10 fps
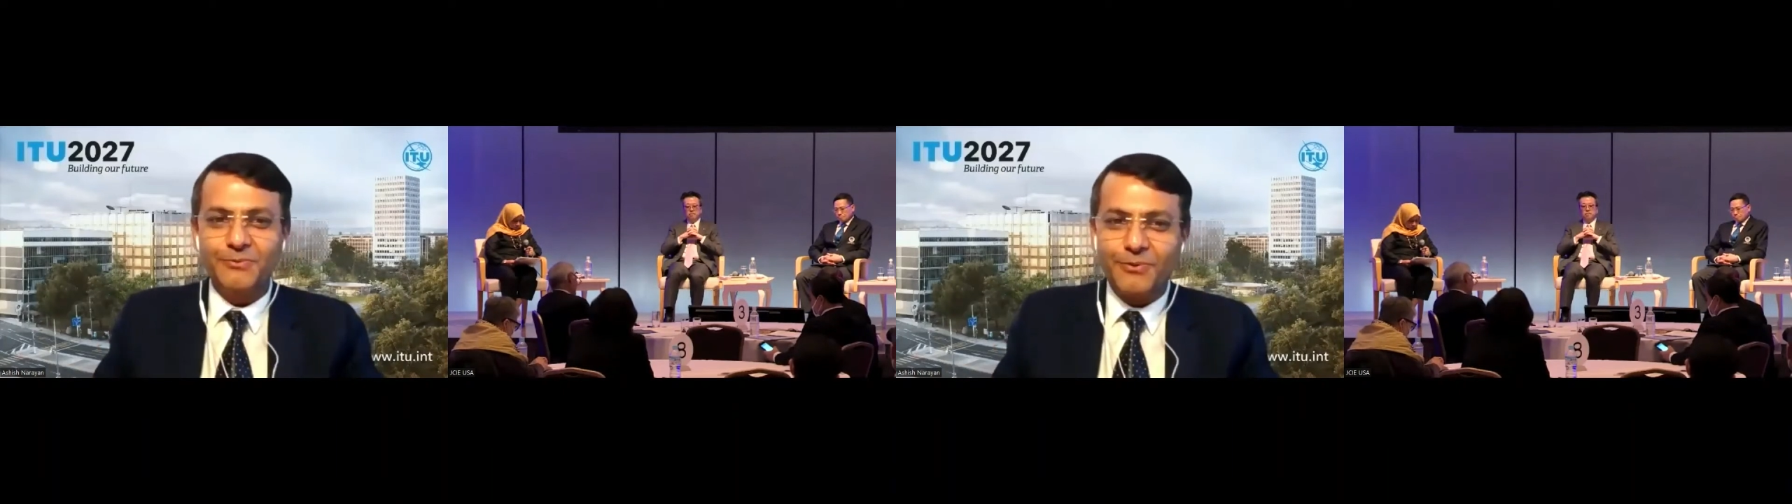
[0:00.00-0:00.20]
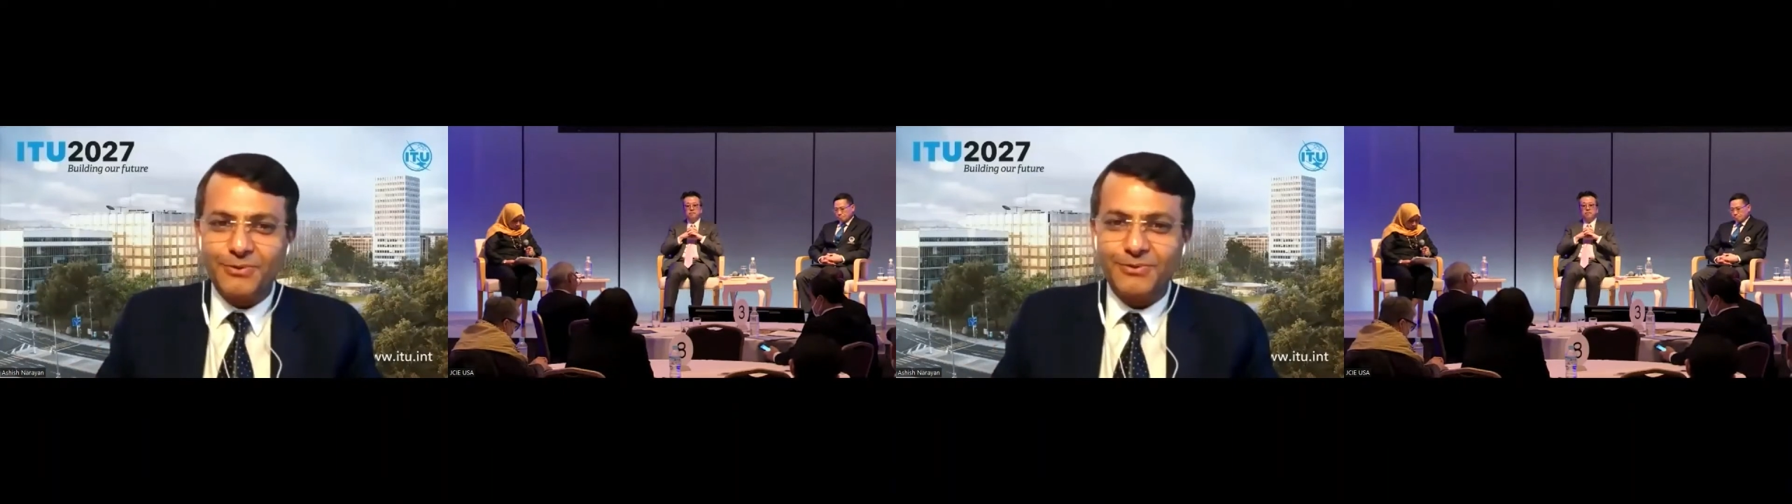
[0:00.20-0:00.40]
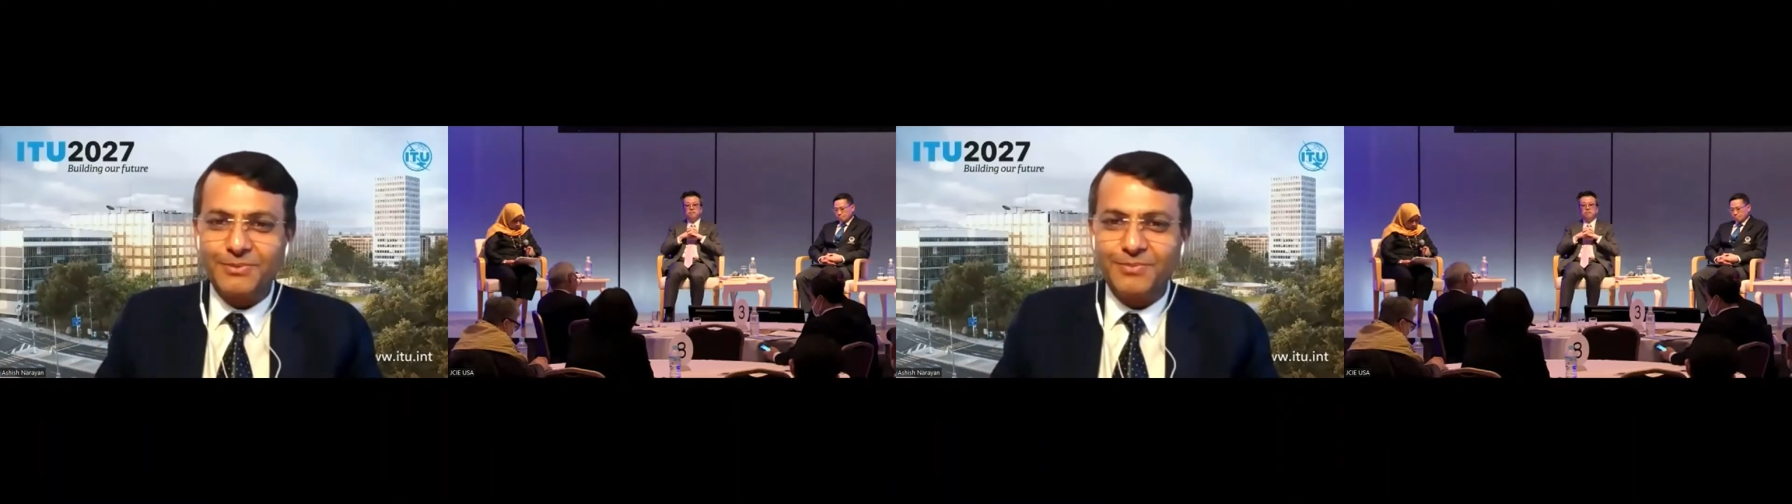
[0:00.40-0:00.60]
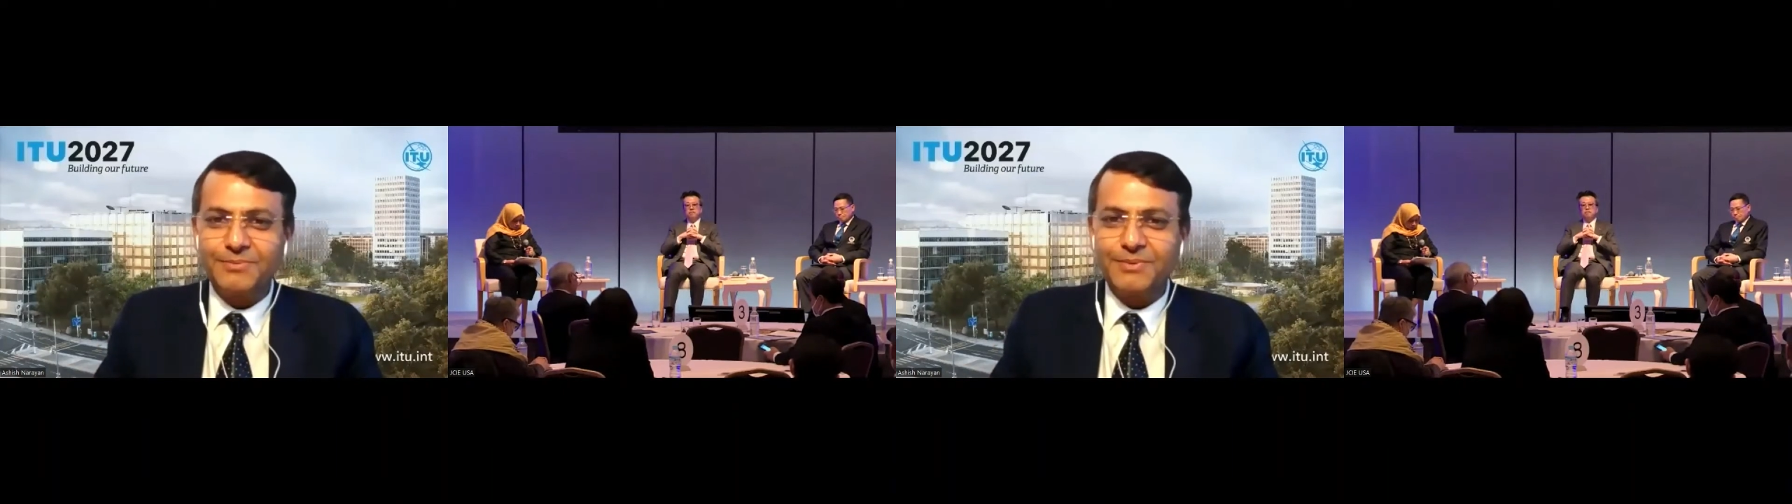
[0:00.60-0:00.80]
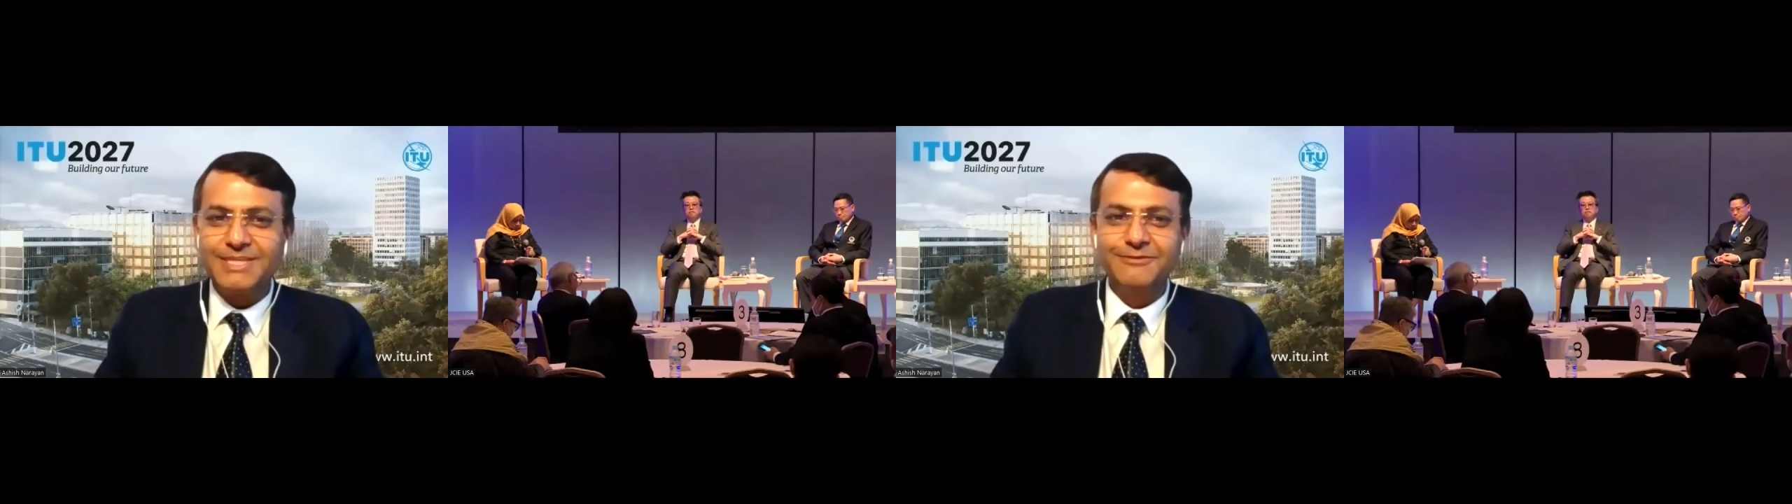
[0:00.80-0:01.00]
want to
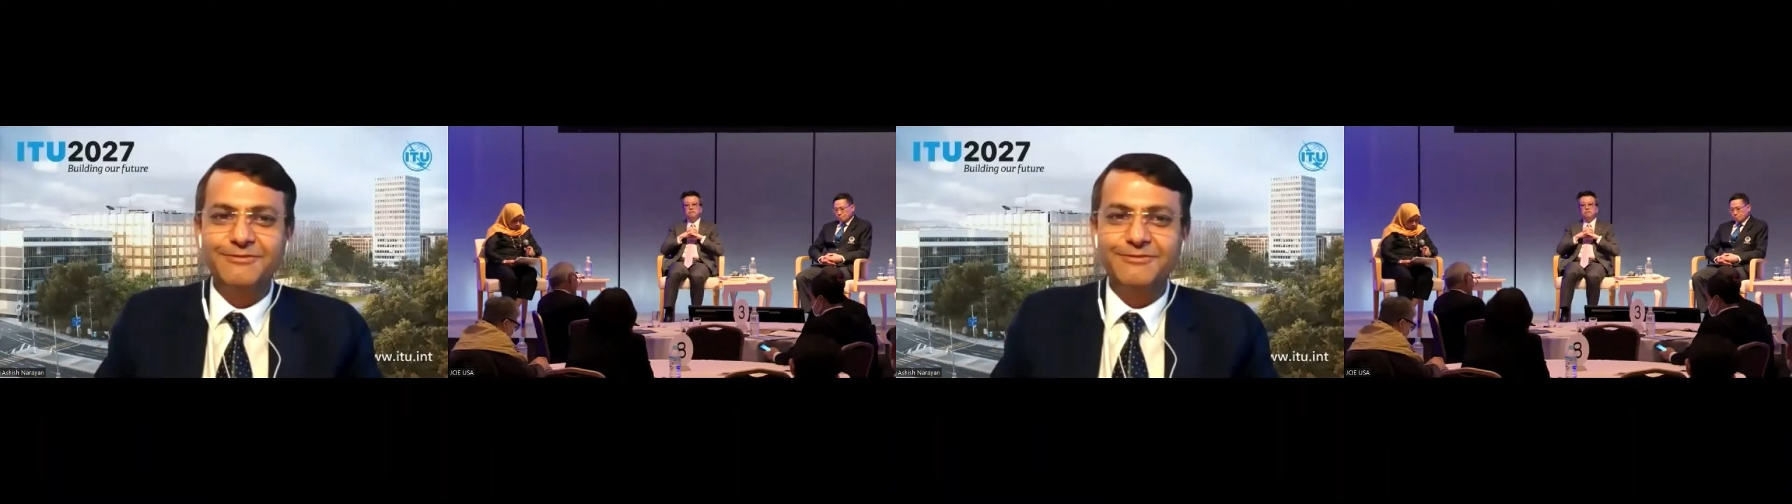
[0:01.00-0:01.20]
repeat myself,